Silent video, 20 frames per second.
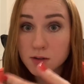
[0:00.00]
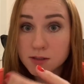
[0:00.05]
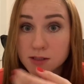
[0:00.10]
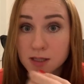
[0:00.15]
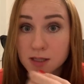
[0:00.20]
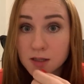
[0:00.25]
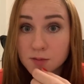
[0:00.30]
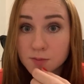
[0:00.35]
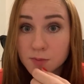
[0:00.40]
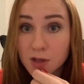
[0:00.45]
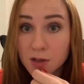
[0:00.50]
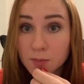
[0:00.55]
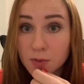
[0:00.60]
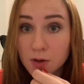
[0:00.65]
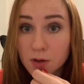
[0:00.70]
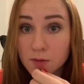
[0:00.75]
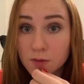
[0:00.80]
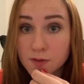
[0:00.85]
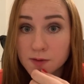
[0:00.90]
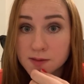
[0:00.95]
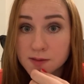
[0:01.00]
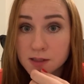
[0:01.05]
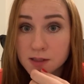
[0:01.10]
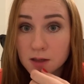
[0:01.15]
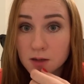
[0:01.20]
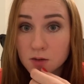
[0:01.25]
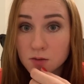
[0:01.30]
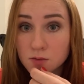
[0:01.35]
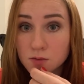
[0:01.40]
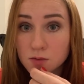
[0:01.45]
Tell me about the
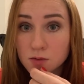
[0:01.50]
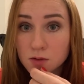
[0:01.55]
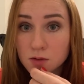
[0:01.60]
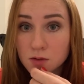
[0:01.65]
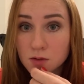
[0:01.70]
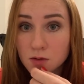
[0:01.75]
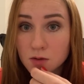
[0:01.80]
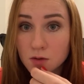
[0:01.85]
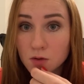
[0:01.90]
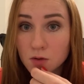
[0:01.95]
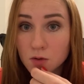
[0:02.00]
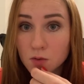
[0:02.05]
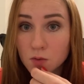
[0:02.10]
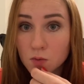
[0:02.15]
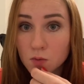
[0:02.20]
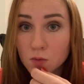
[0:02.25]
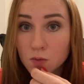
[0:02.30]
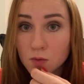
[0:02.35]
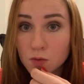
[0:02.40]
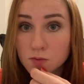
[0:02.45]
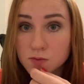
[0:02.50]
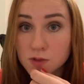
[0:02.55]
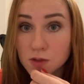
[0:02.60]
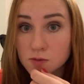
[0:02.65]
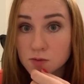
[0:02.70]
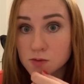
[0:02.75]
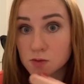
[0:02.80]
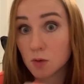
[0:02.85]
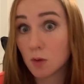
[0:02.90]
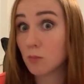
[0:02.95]
sound. No
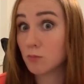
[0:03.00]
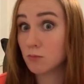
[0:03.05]
sounds.